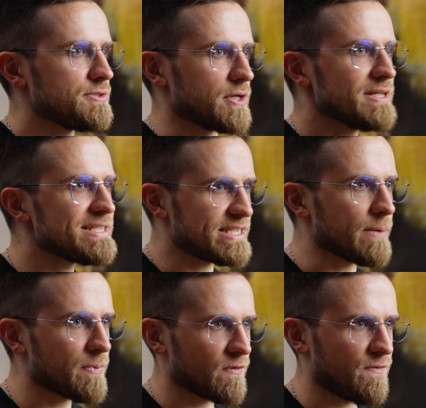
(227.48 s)
turning
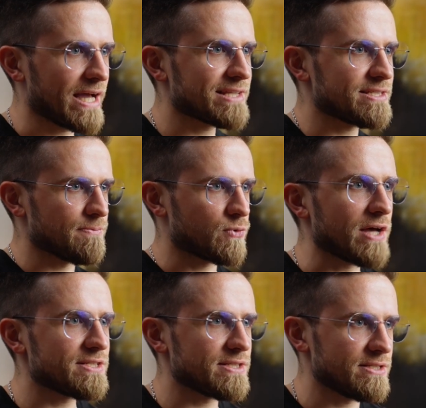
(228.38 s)
simple effects and
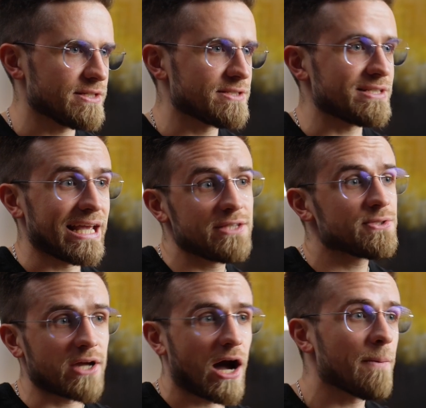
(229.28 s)
processes
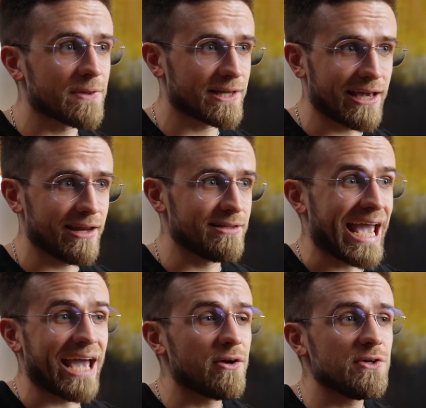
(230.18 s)
into complicated,
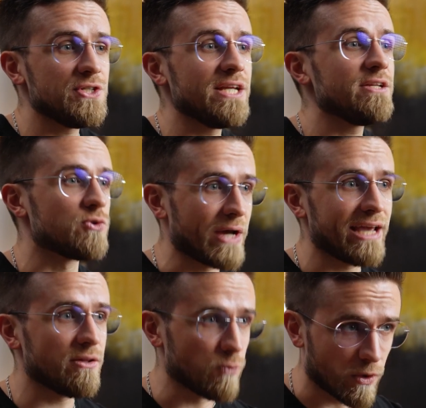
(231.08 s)
energy-draining